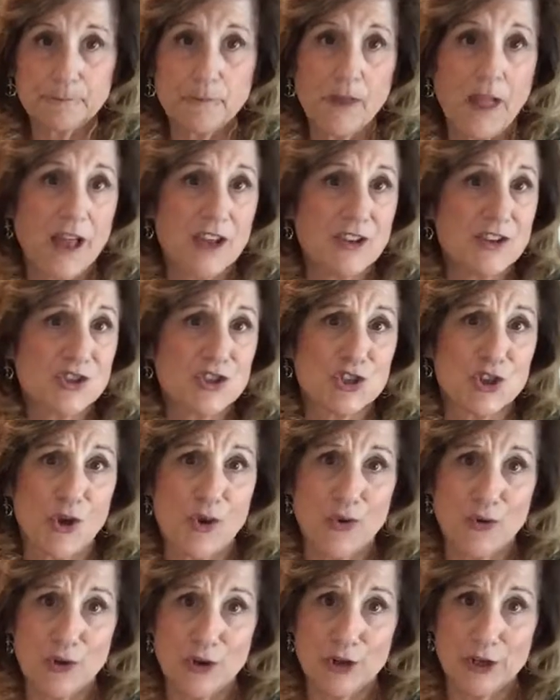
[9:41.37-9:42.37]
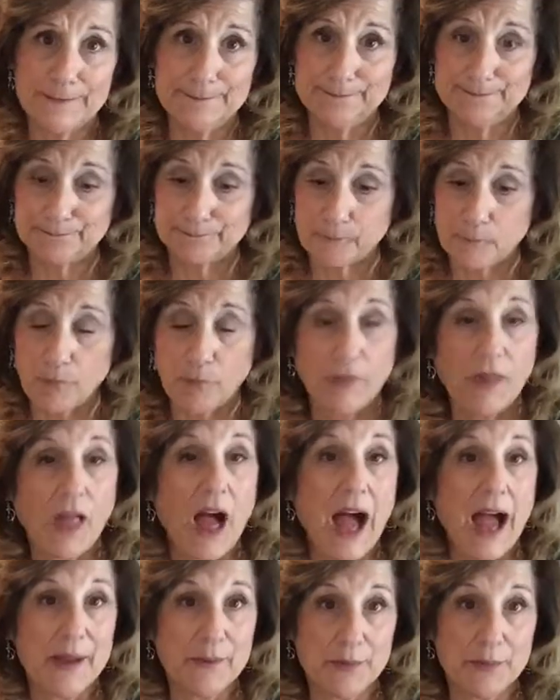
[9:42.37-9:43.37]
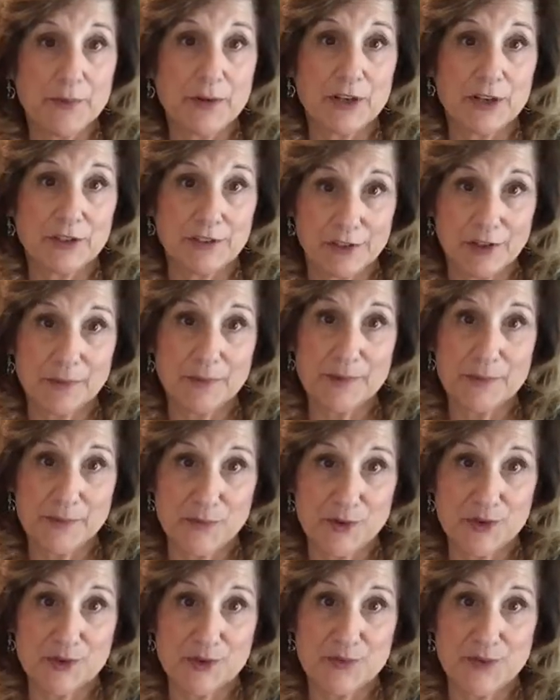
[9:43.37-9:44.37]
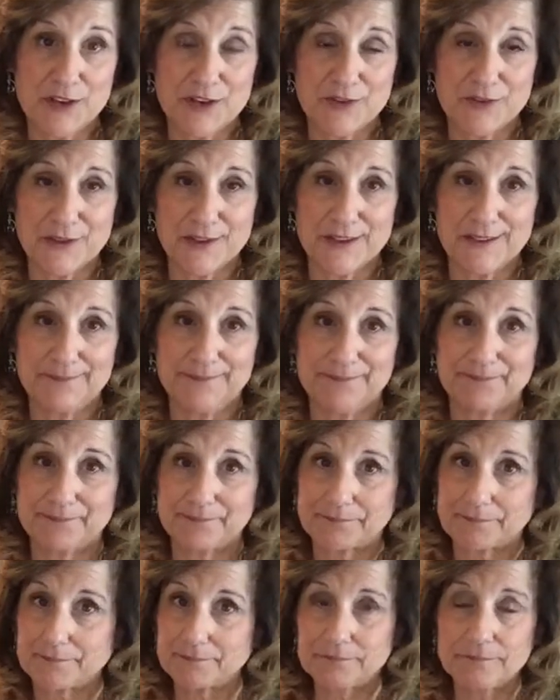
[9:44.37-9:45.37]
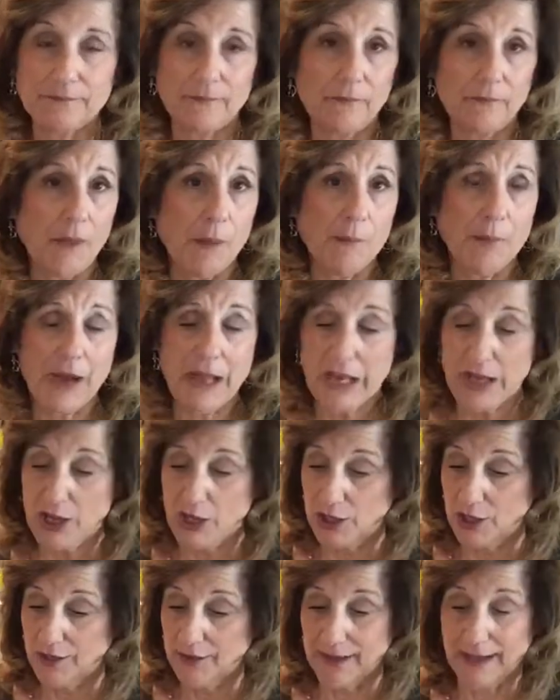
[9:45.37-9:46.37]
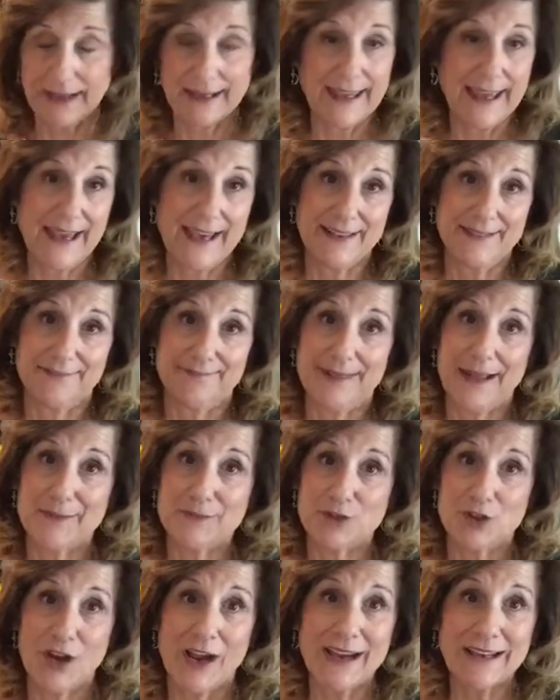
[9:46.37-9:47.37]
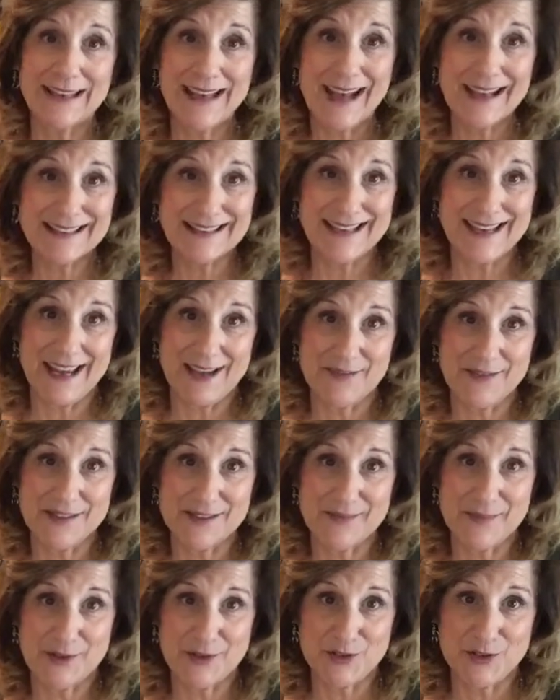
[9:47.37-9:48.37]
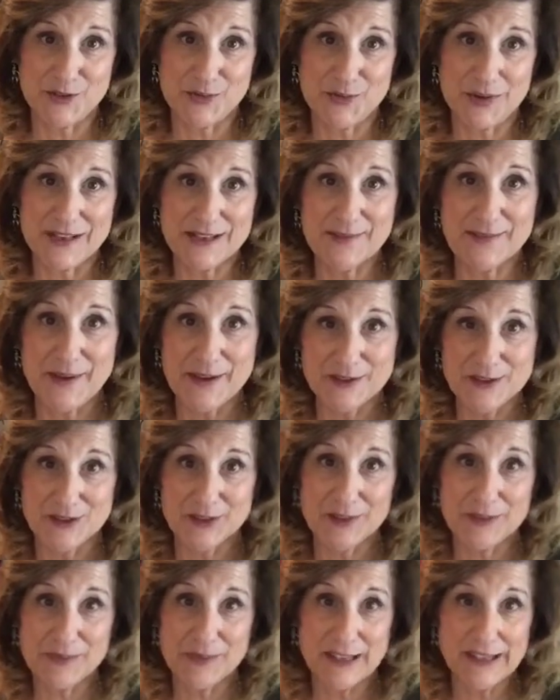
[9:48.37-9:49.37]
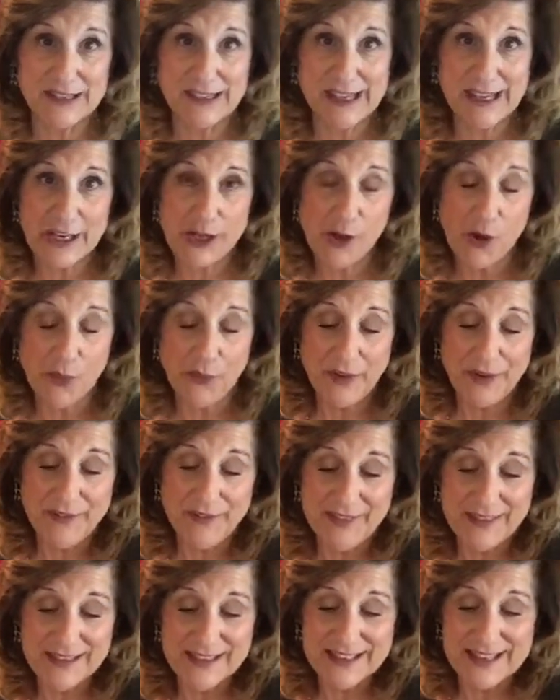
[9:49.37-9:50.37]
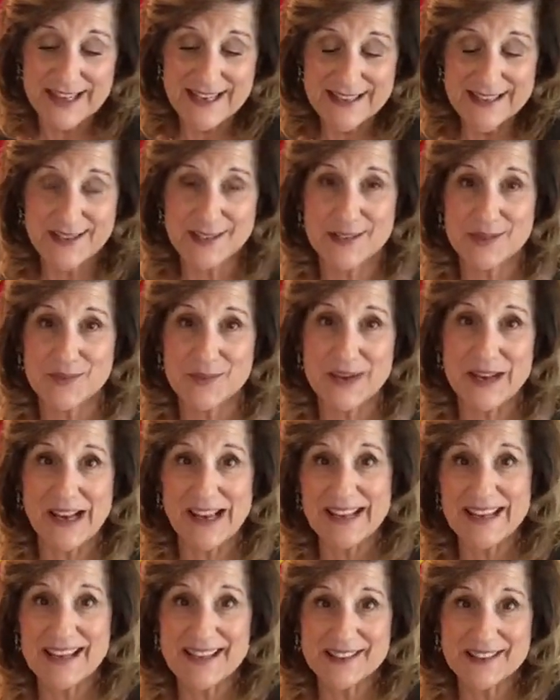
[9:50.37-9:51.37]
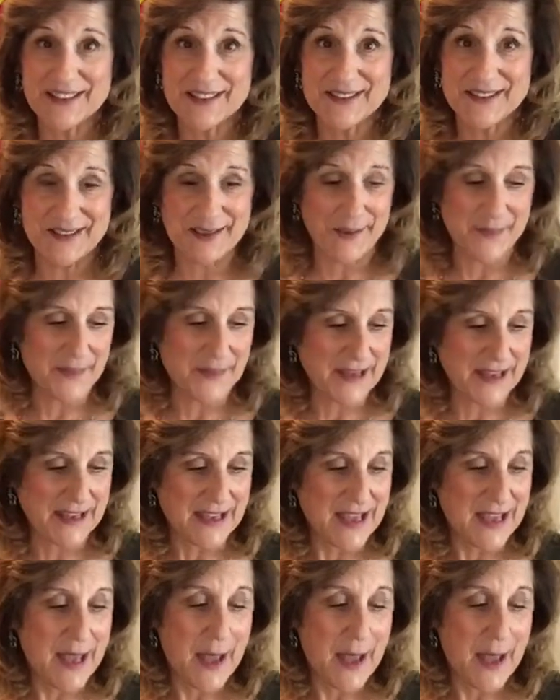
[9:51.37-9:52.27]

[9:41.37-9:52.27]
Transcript: That is so good. I will put a little bit more sweetener in it, but again, I'm trying not to have as much sweet, especially being keto. Even if the taste is sweet, I guess does something.